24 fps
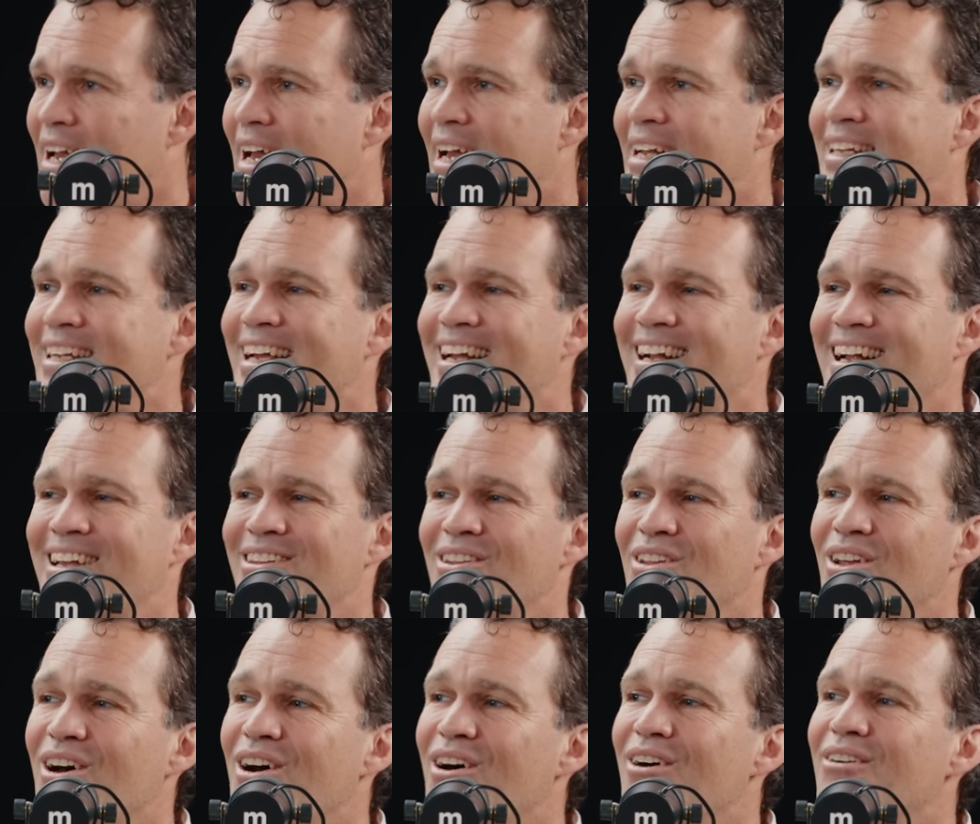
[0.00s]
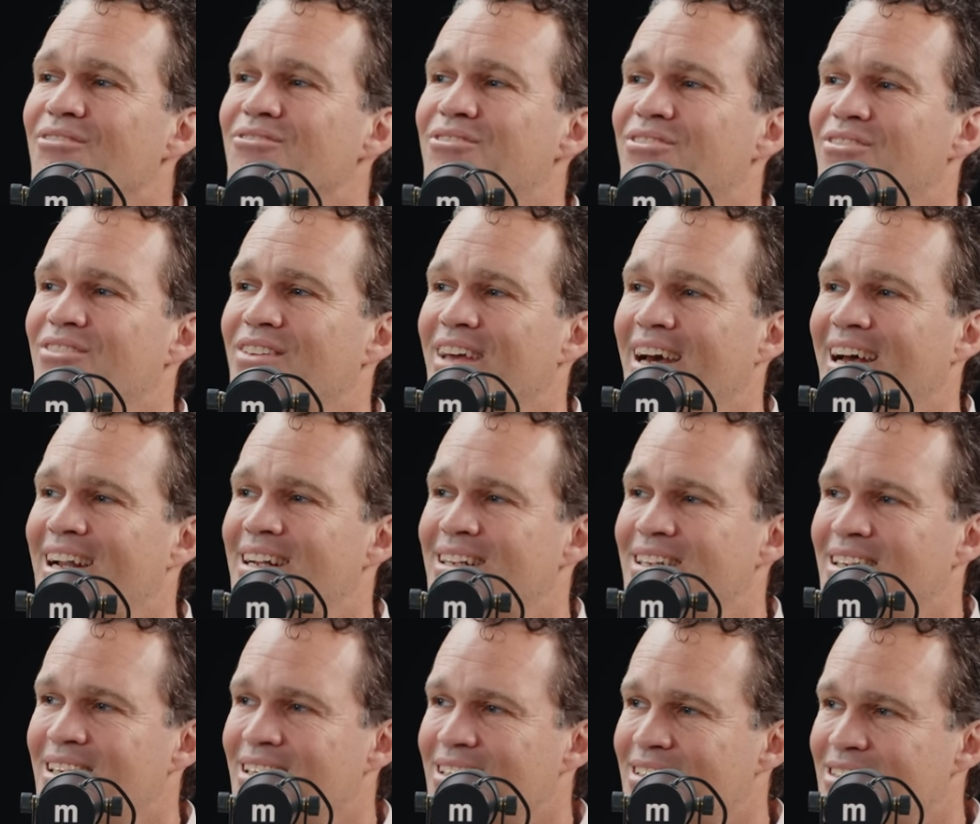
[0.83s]
And yet I love that
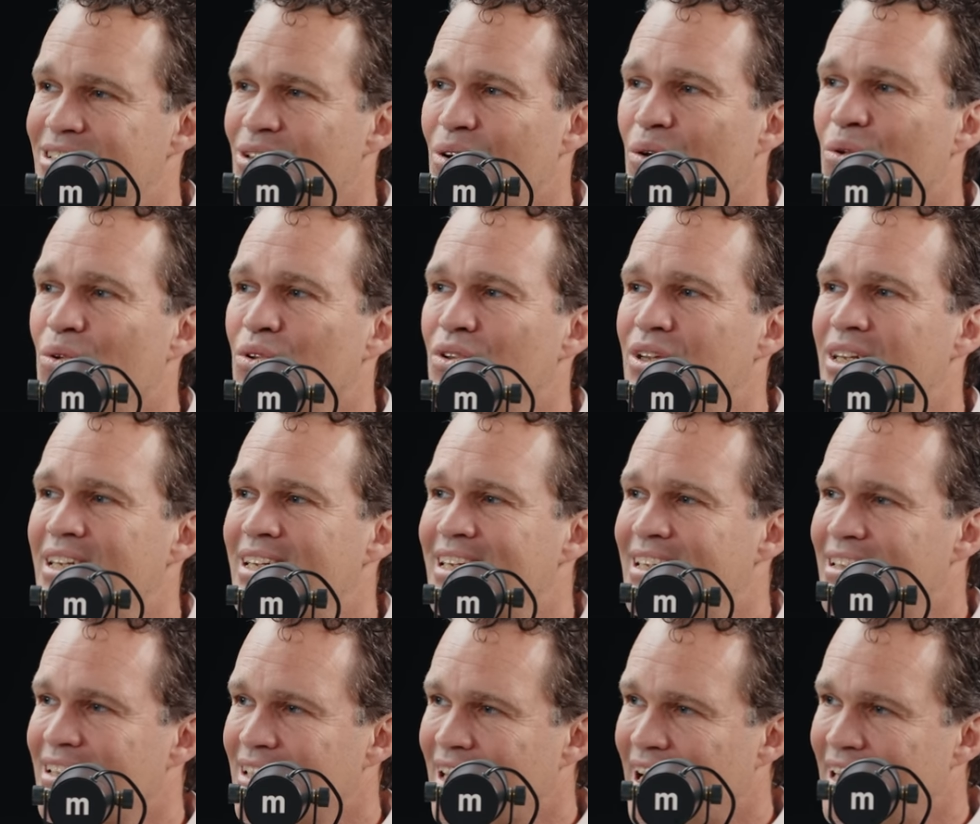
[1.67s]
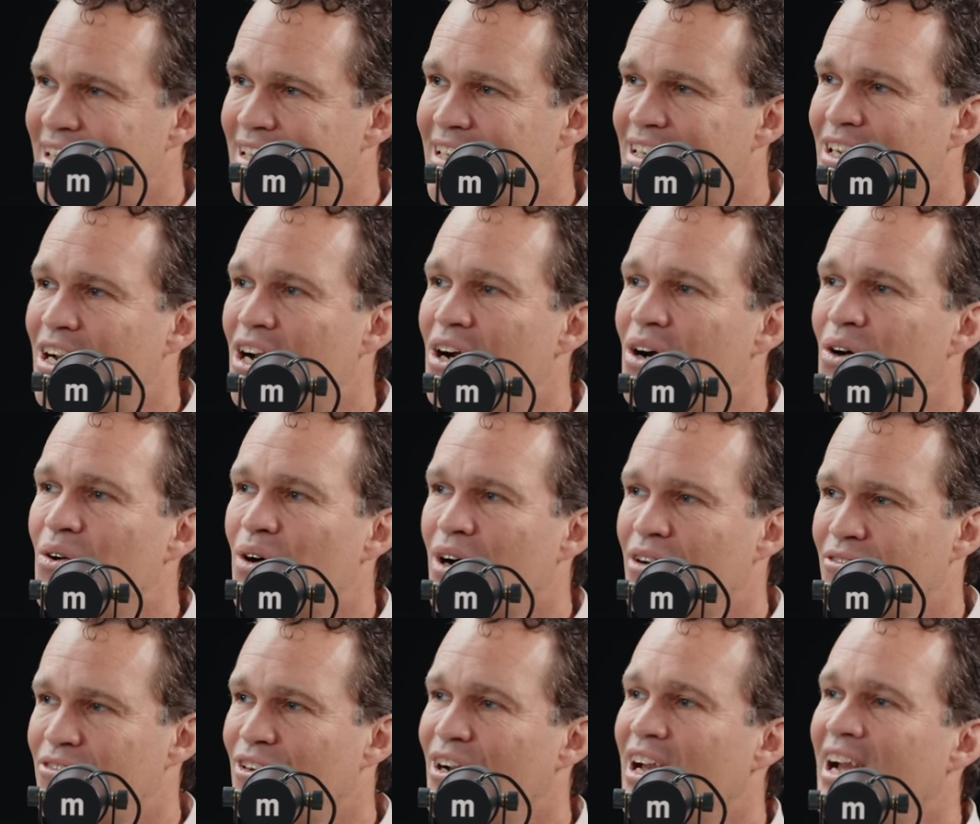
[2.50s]
it's only in letting go
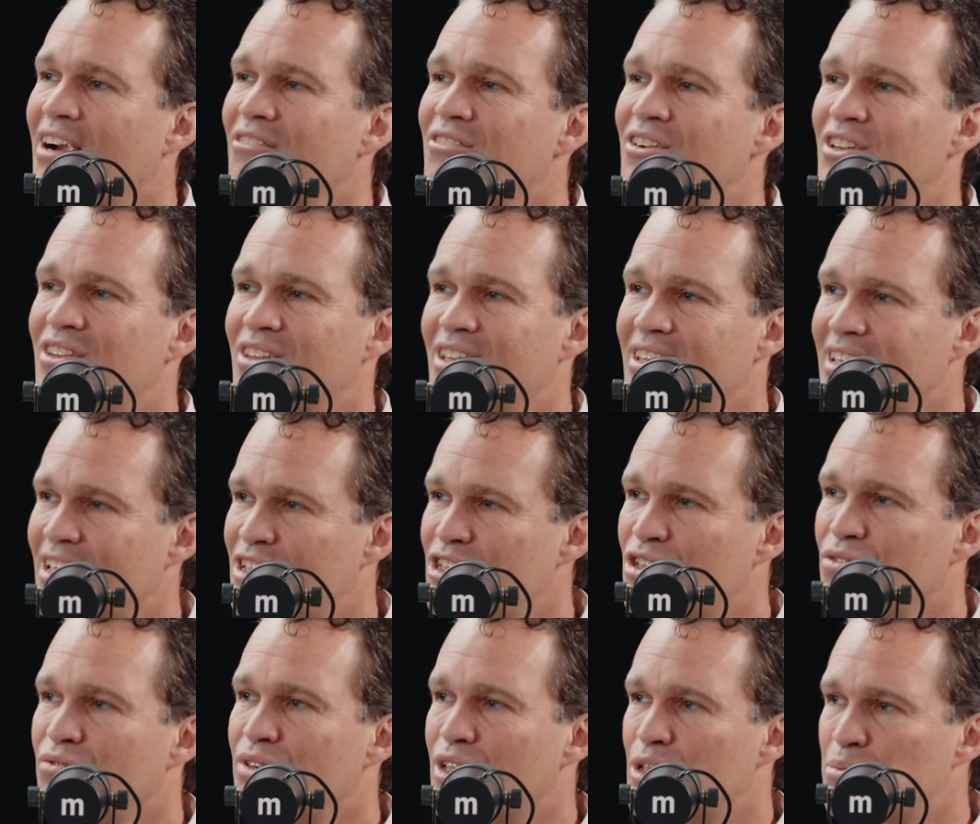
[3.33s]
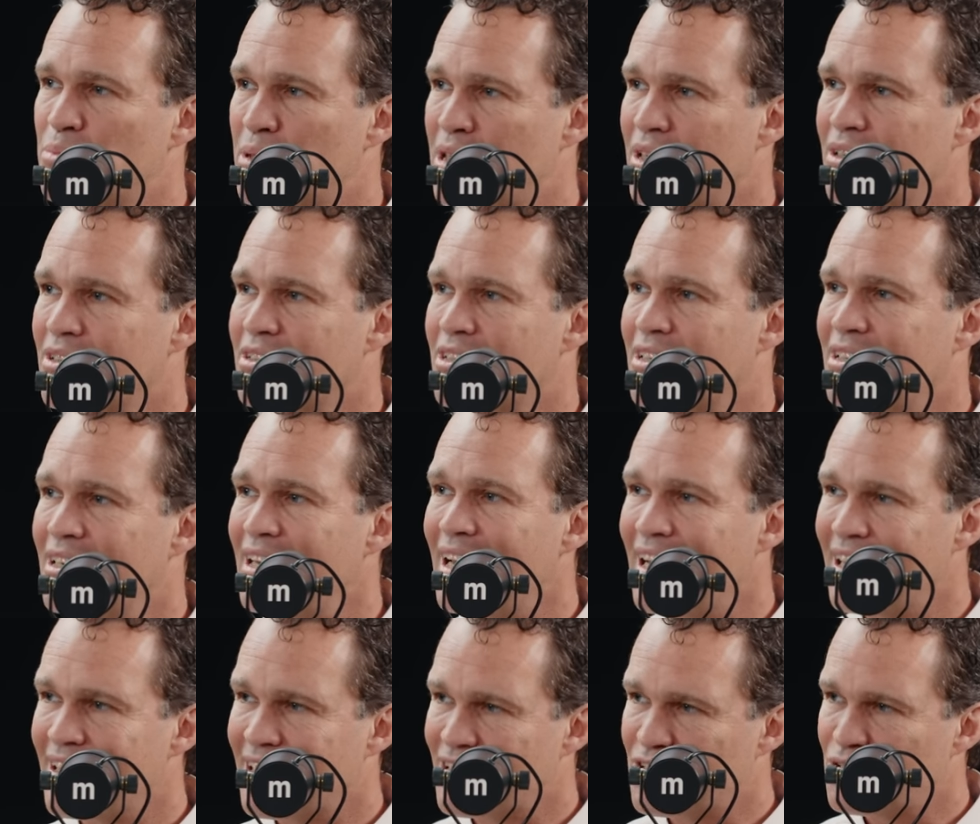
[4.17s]
of everything that you've experienced
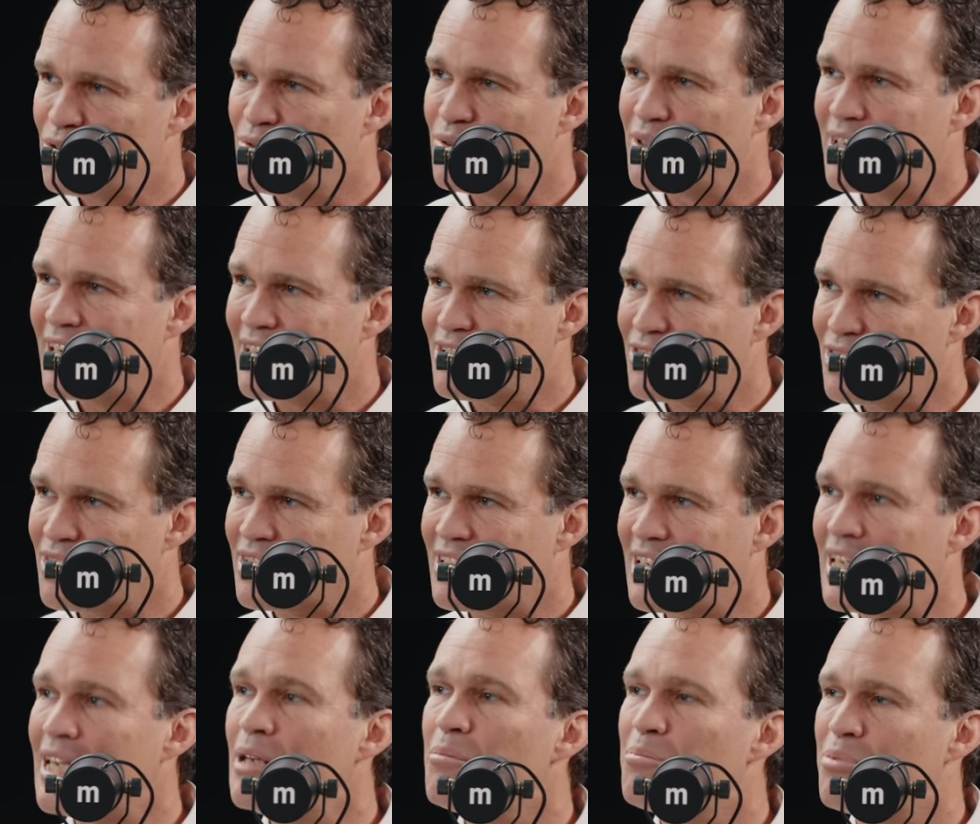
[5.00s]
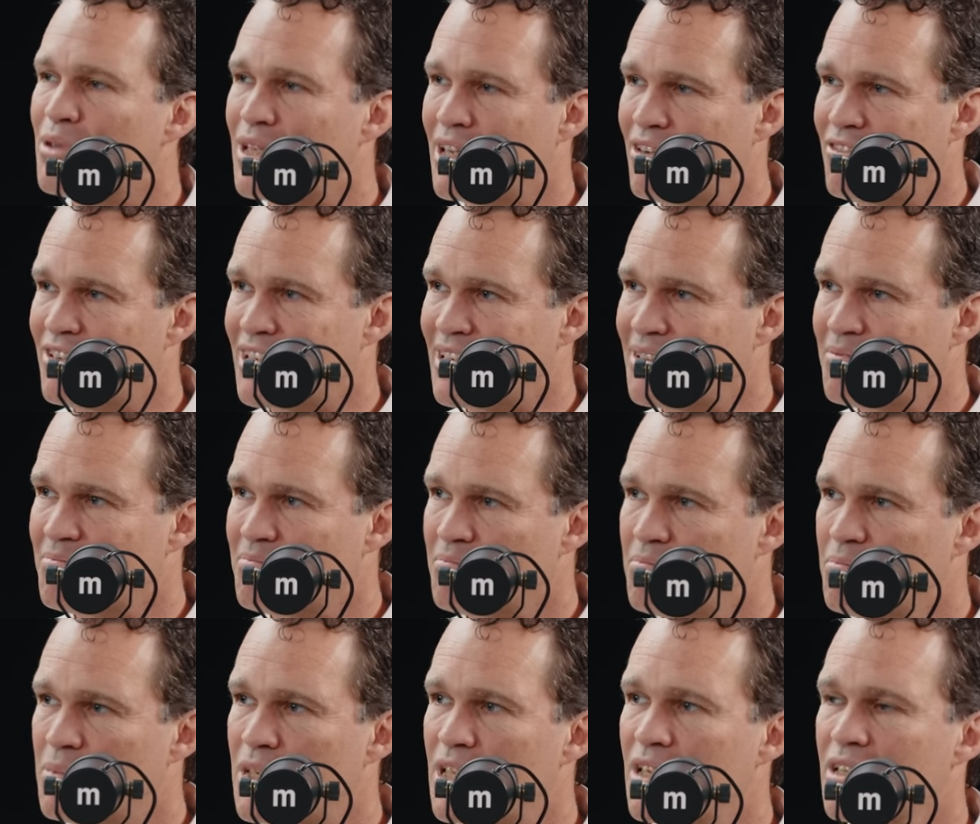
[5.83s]
today that you get to keep living.
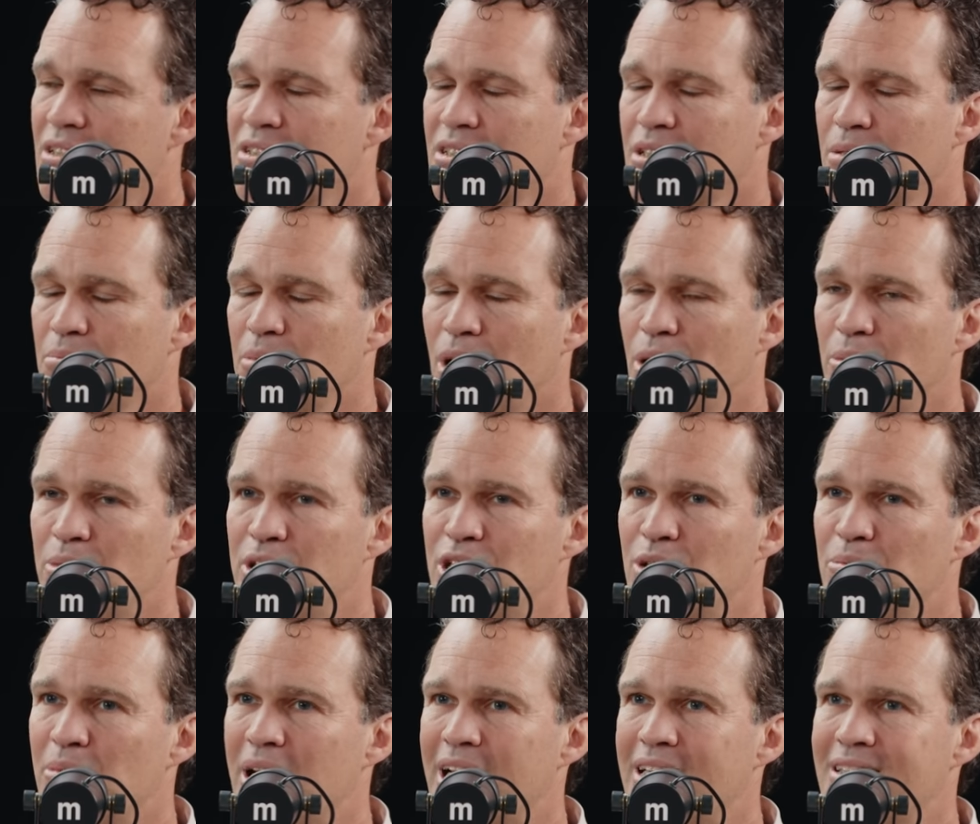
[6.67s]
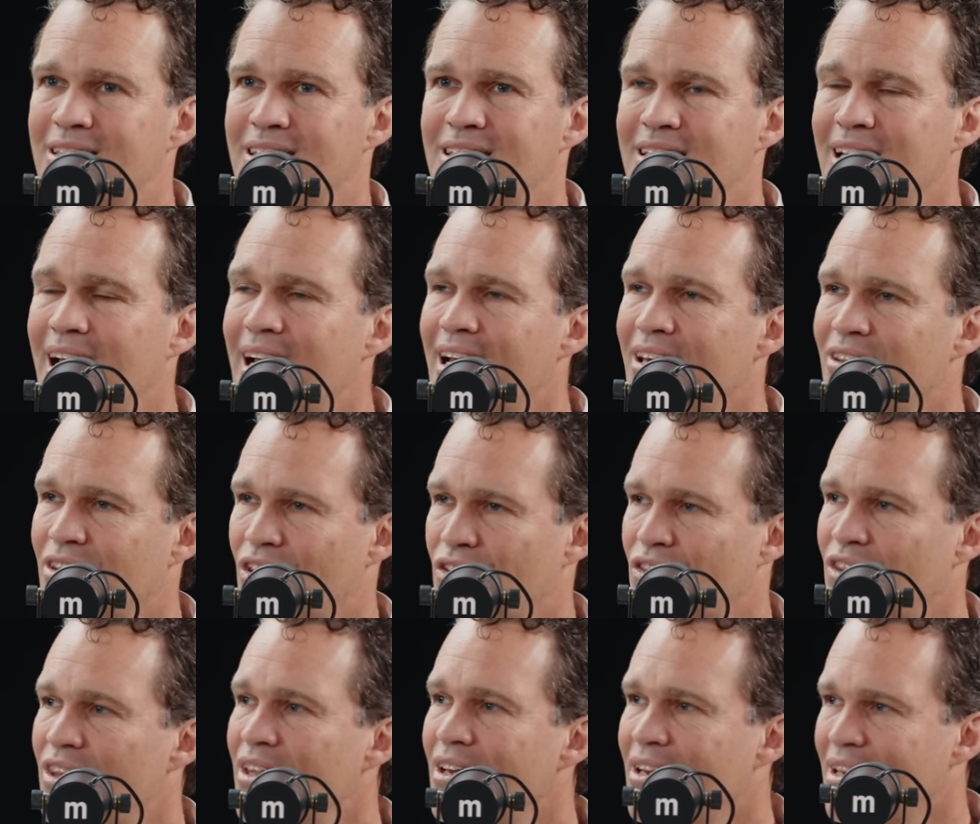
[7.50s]
Because yeah. the moment you make today
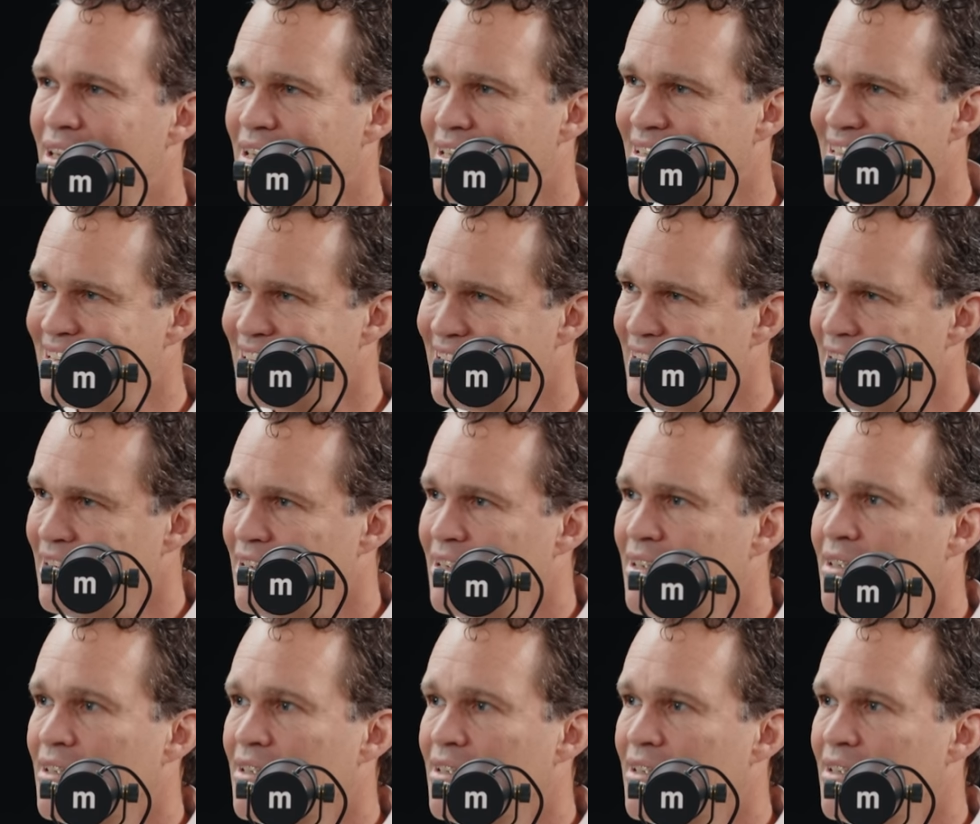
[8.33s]
the thing,